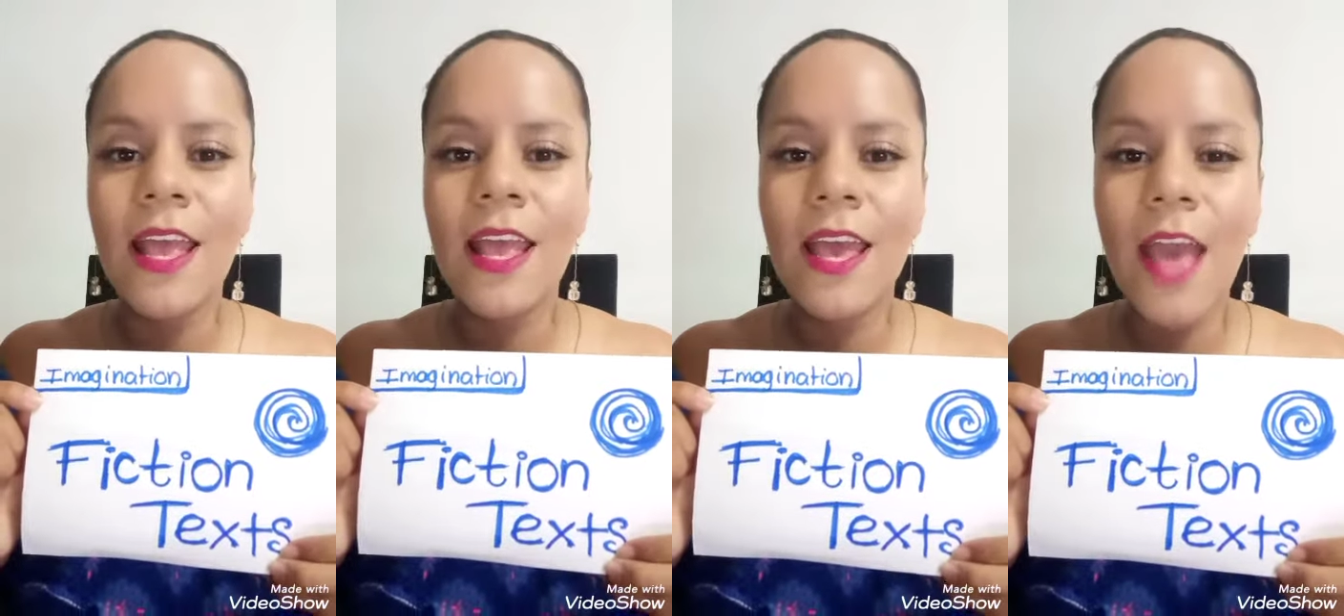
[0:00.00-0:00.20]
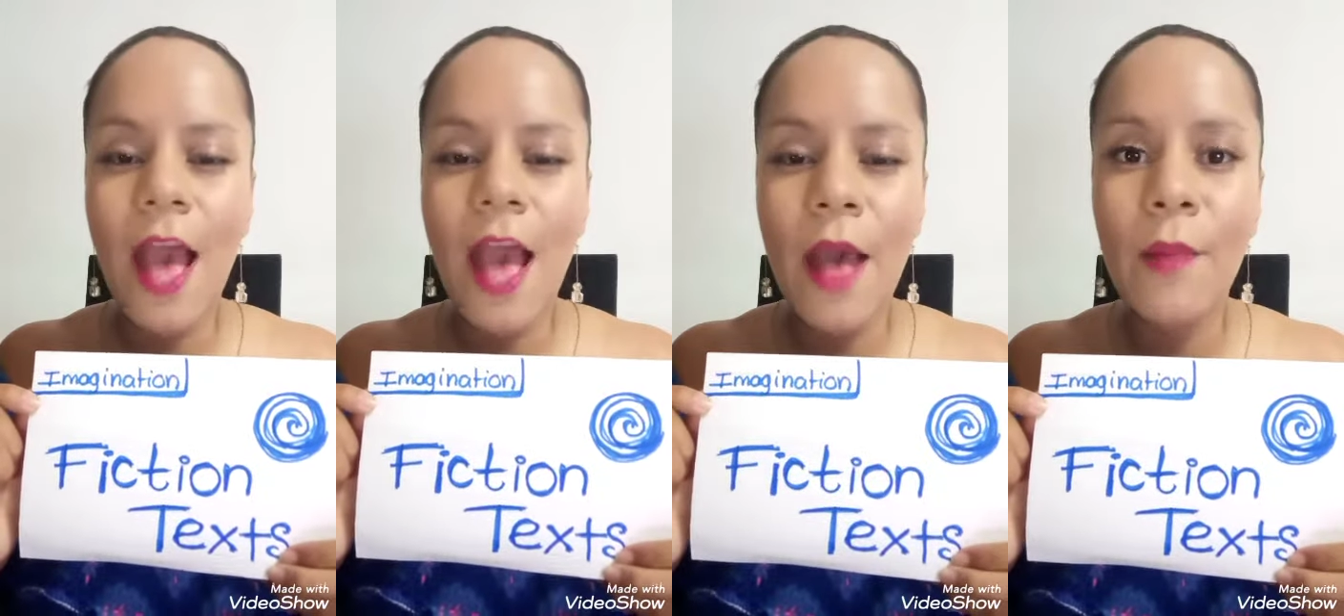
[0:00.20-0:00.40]

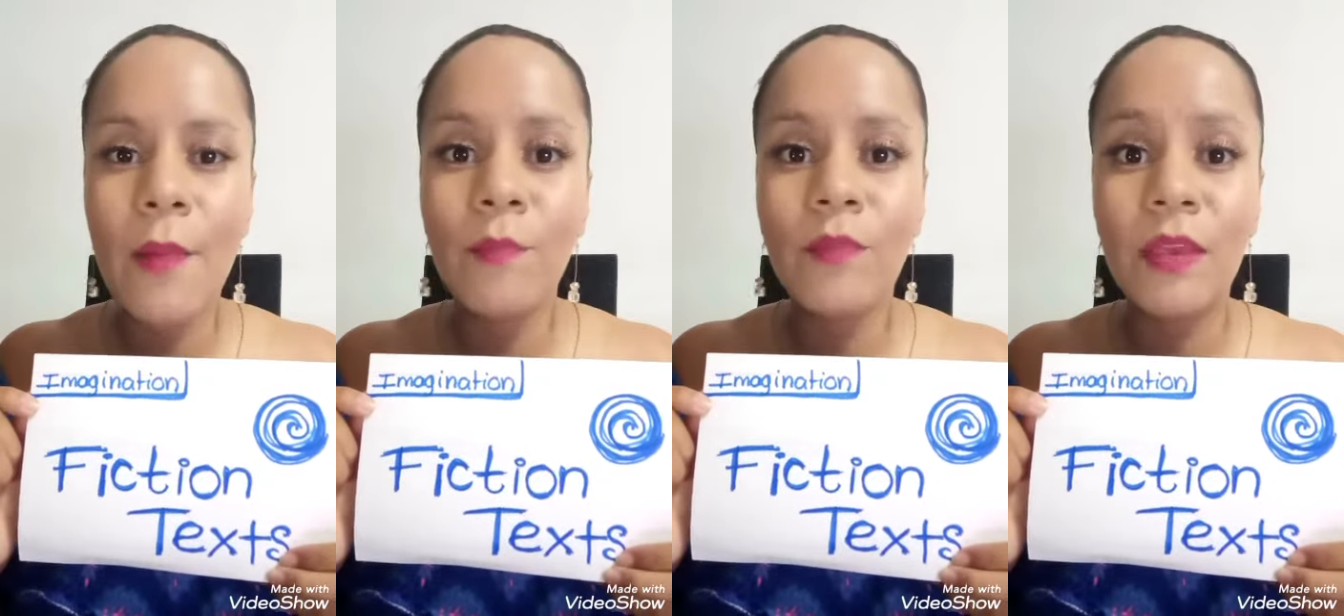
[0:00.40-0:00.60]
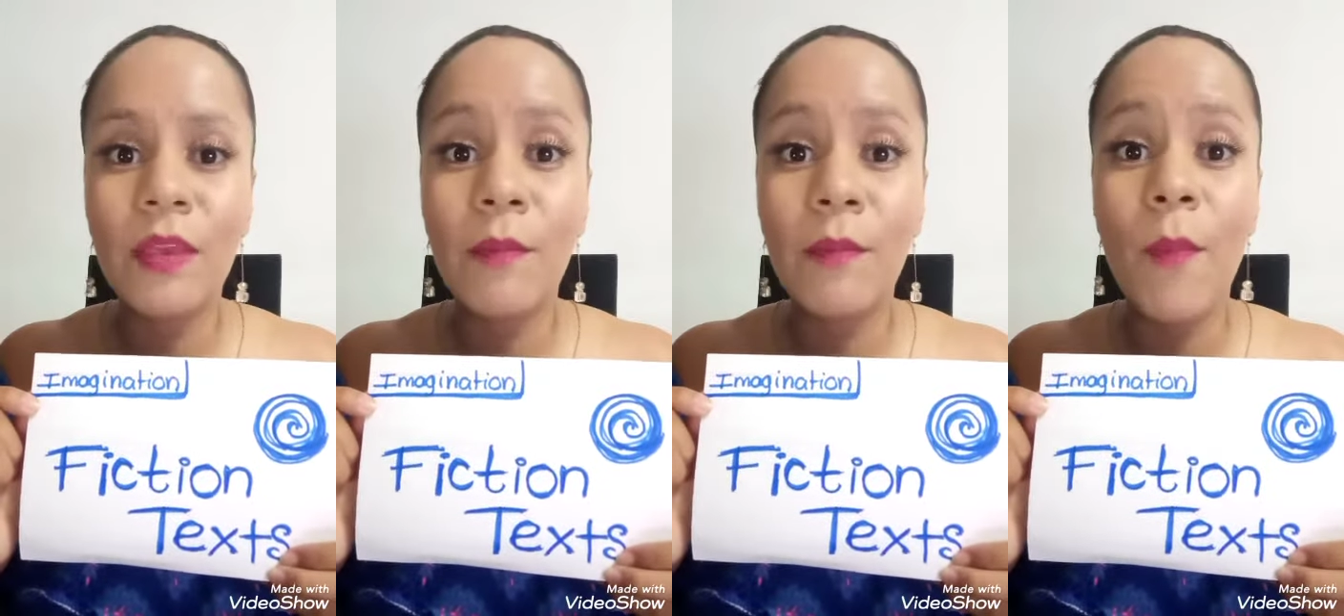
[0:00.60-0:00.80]

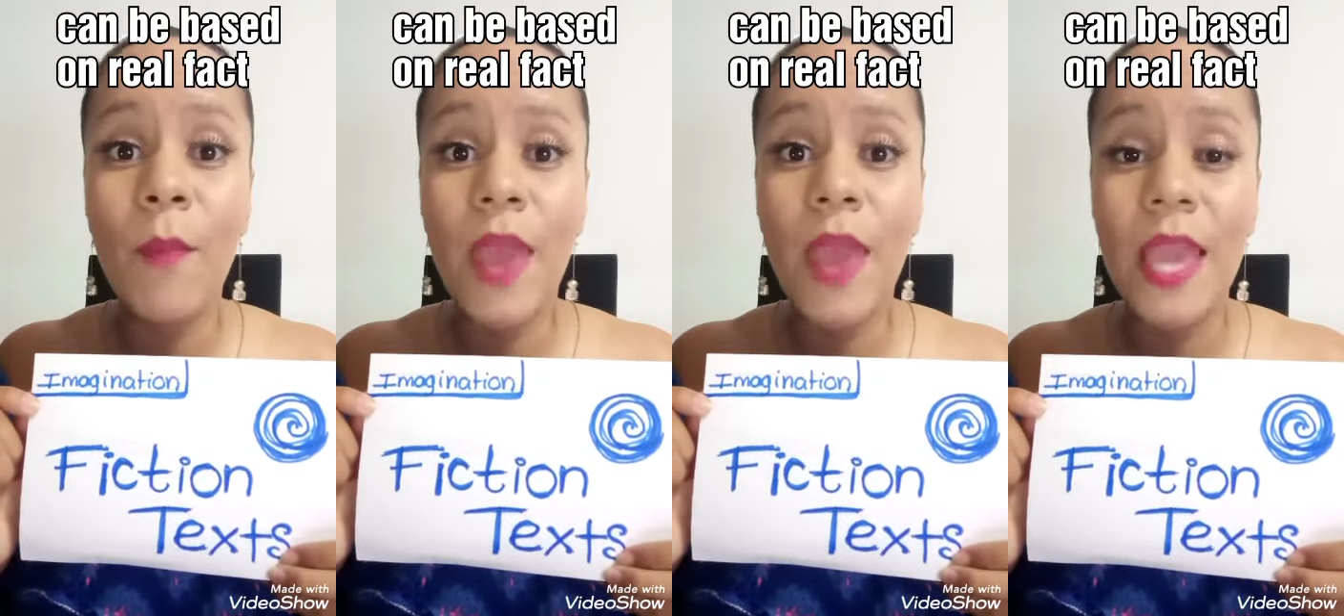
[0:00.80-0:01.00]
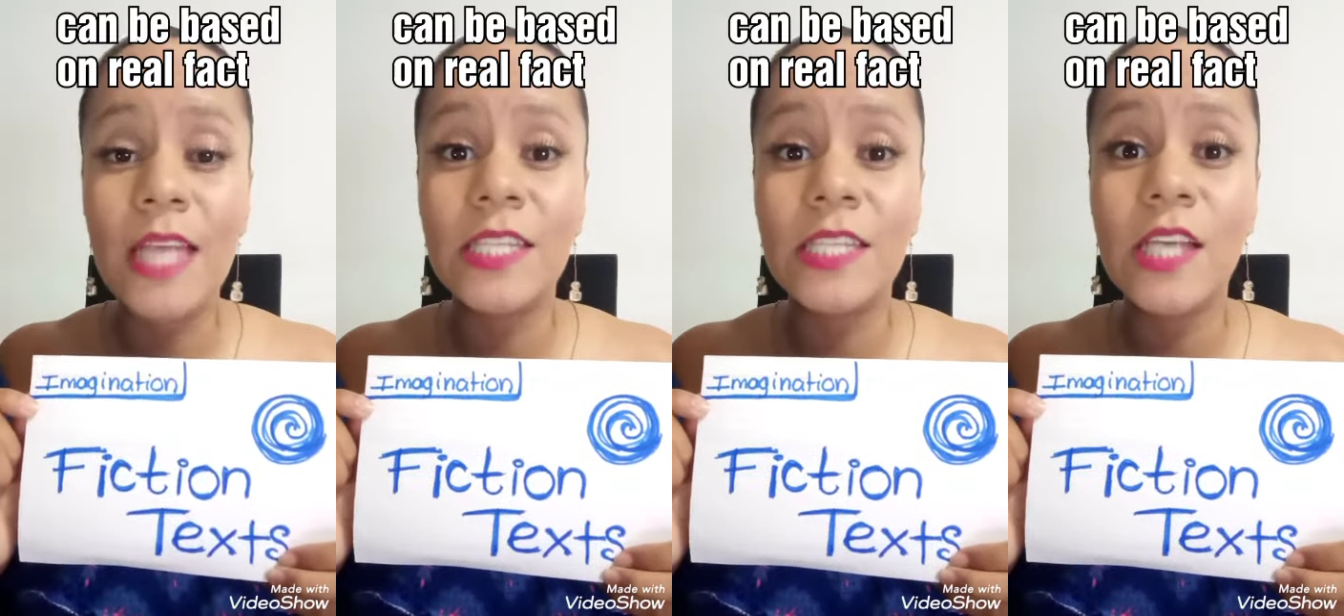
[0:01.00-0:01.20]
can be
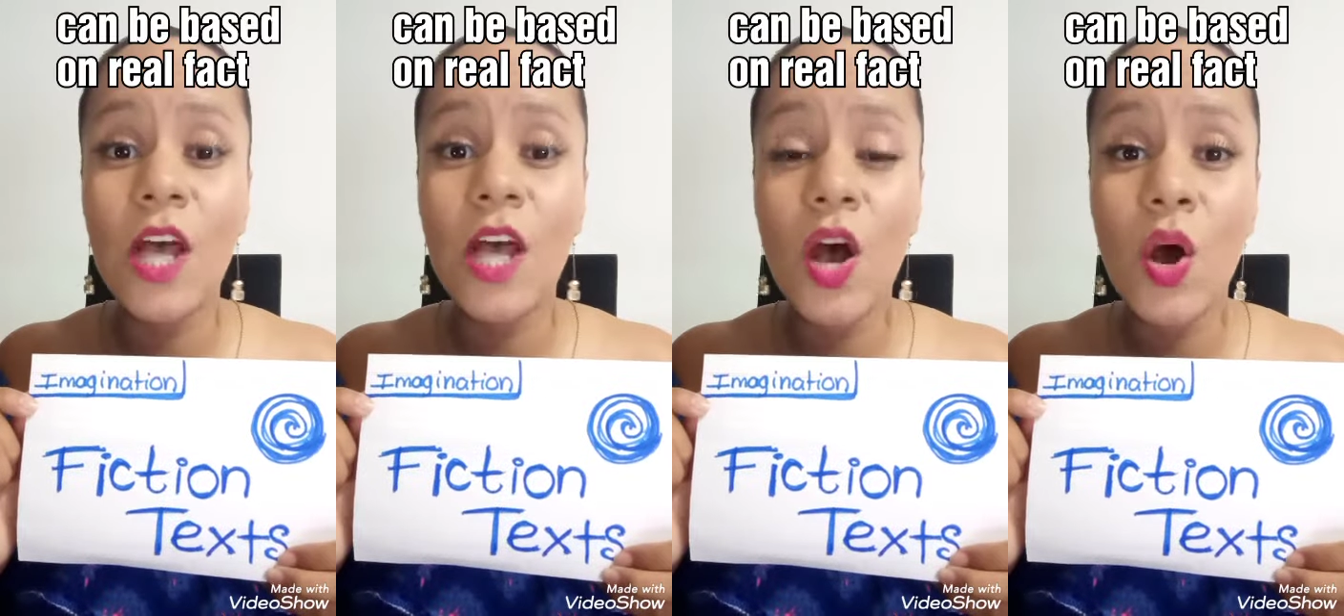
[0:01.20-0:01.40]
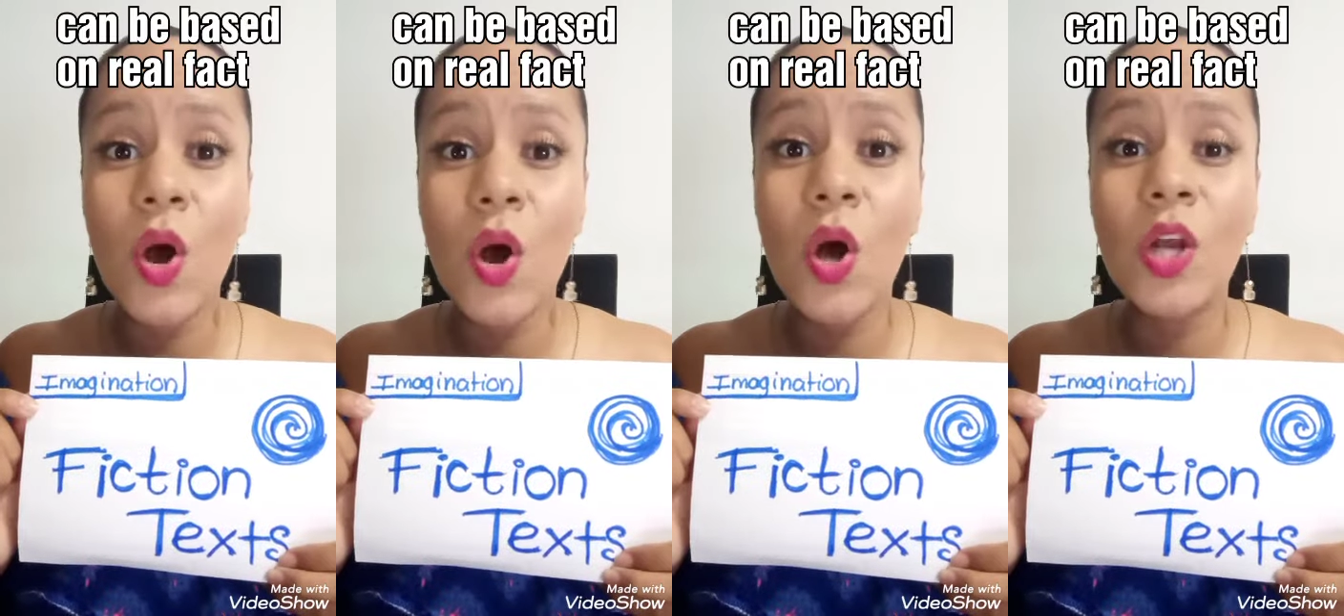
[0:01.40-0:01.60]
based
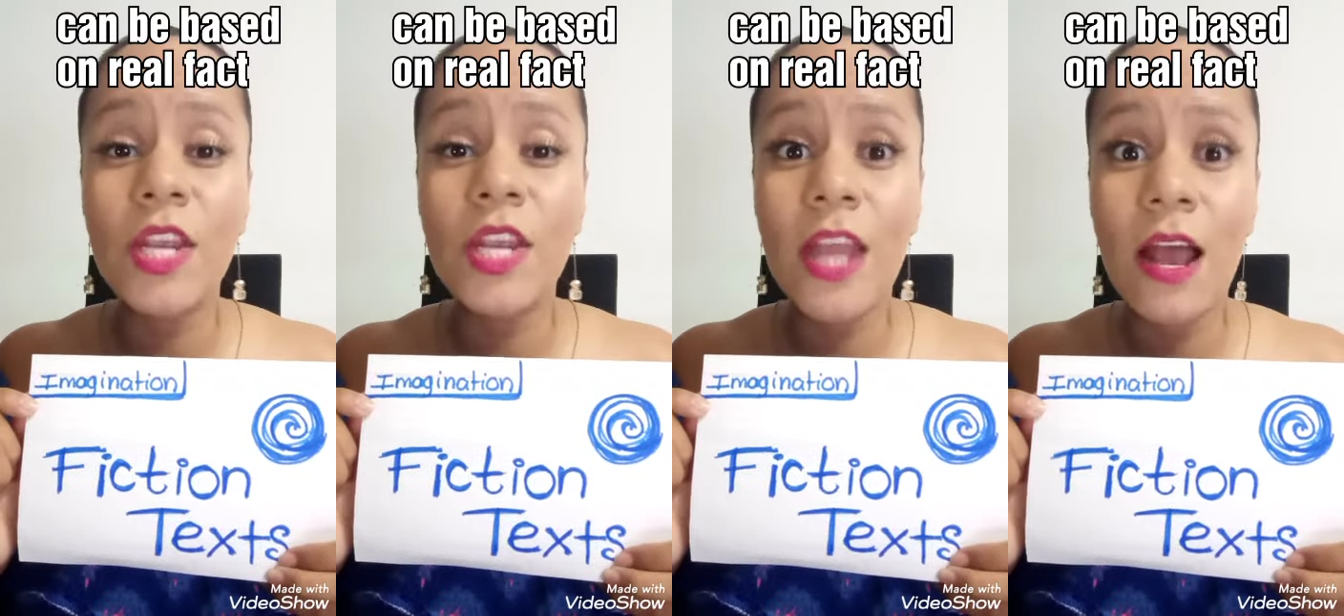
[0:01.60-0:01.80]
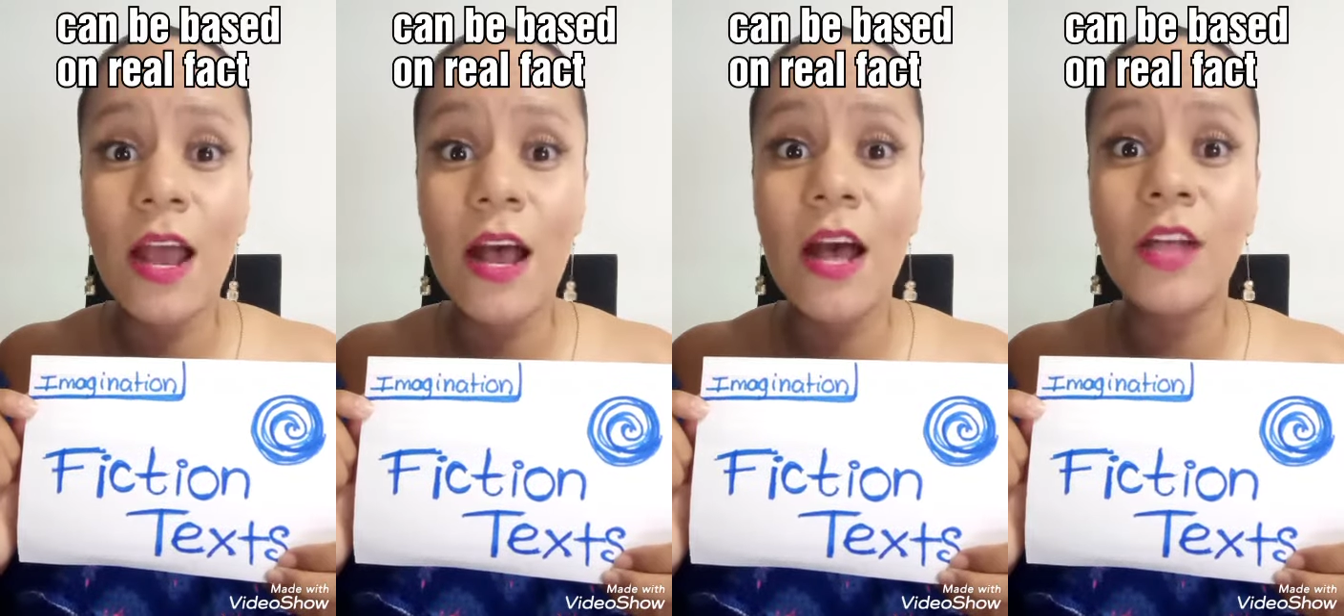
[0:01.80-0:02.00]

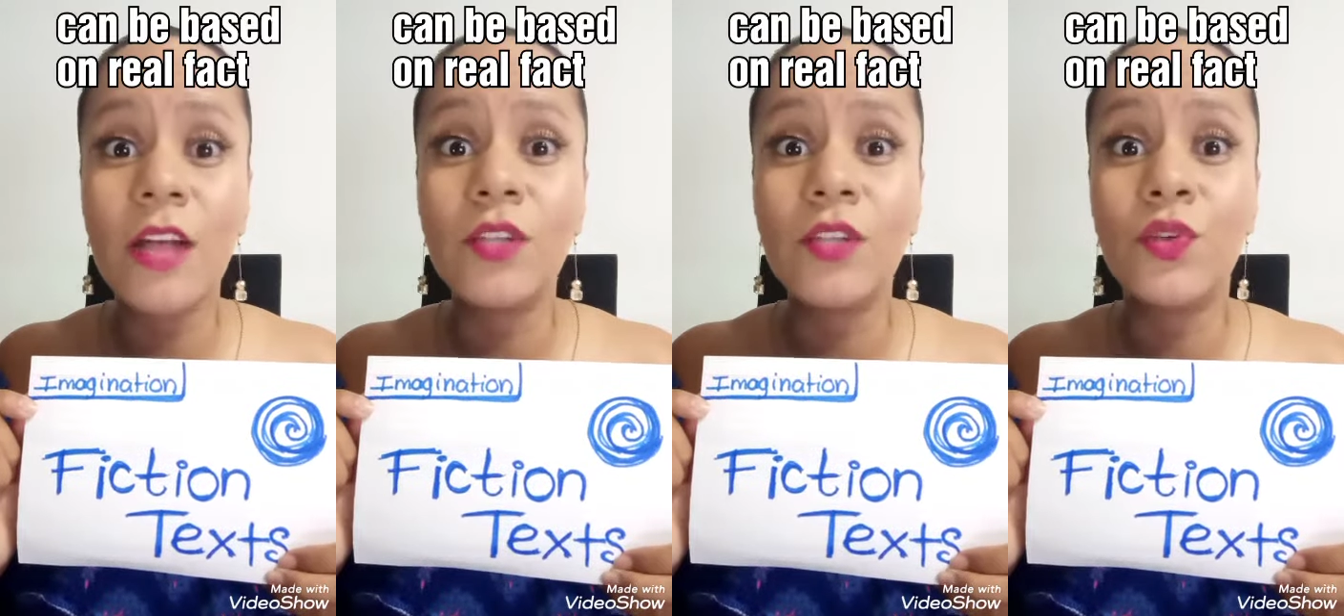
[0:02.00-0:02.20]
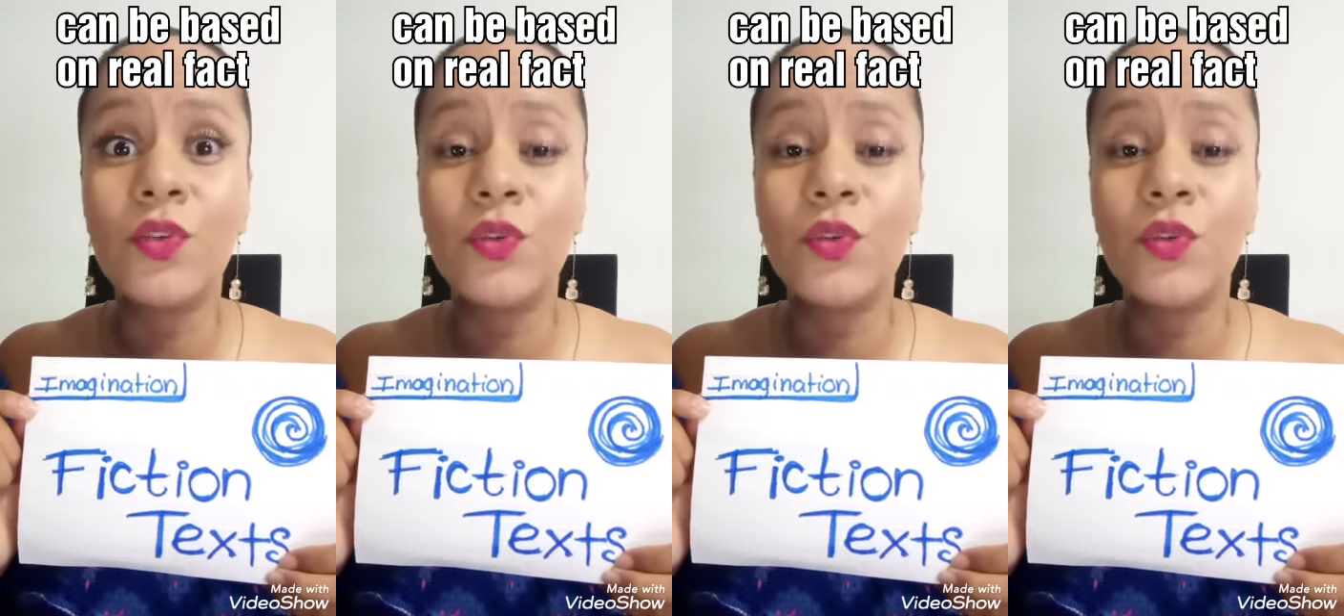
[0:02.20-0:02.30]
on a